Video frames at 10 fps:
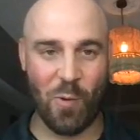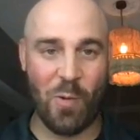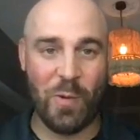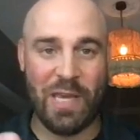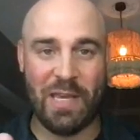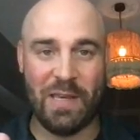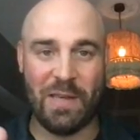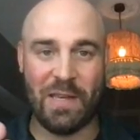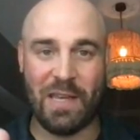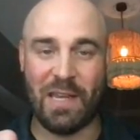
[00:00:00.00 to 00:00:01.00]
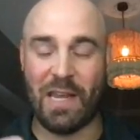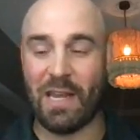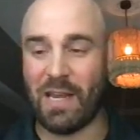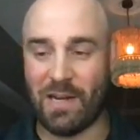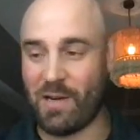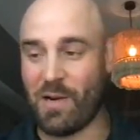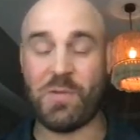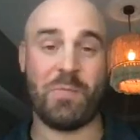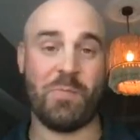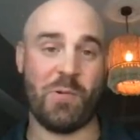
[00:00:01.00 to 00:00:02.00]
what and
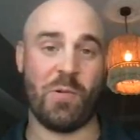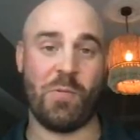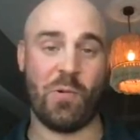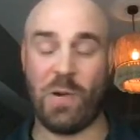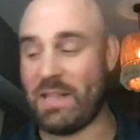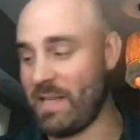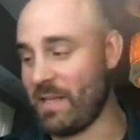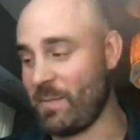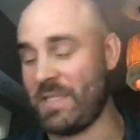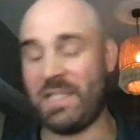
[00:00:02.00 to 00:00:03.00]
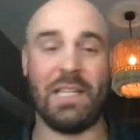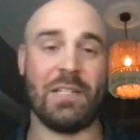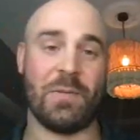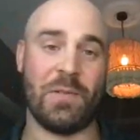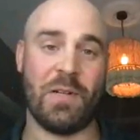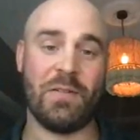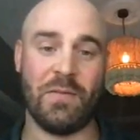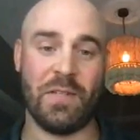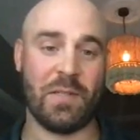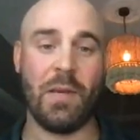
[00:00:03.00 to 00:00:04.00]
another great thing that we see as a result
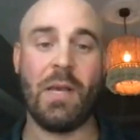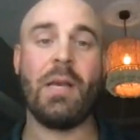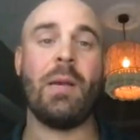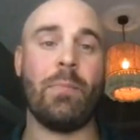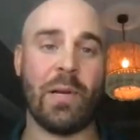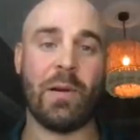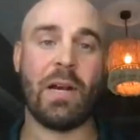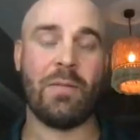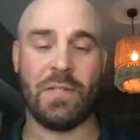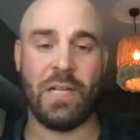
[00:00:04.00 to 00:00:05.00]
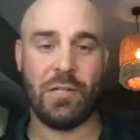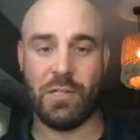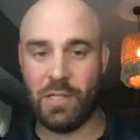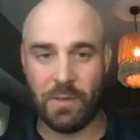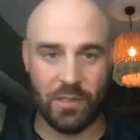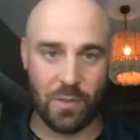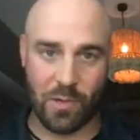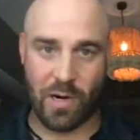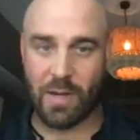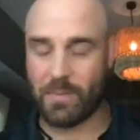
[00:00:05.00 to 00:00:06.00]
of this bigger conversation too, as you
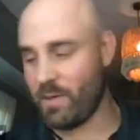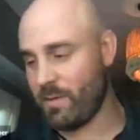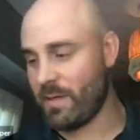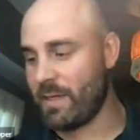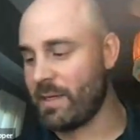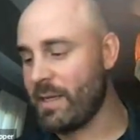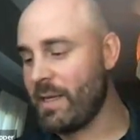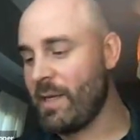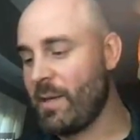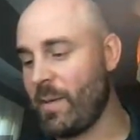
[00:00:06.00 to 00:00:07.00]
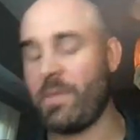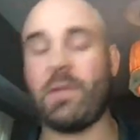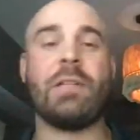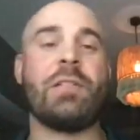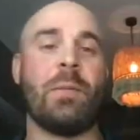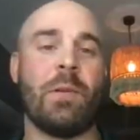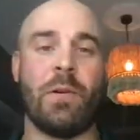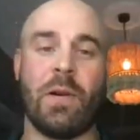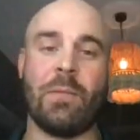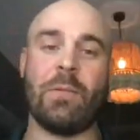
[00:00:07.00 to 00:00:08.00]
brought up, you know, maybe there is something
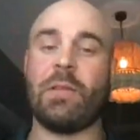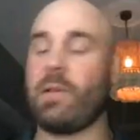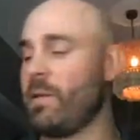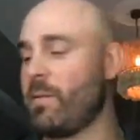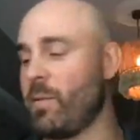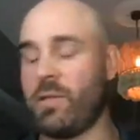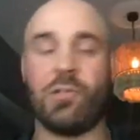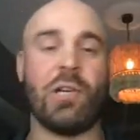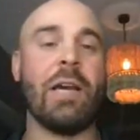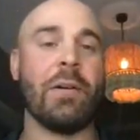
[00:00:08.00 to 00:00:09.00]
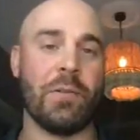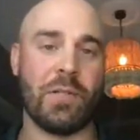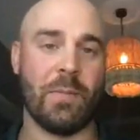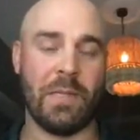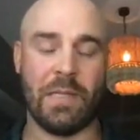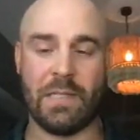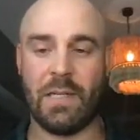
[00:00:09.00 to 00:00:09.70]
going on with their child or something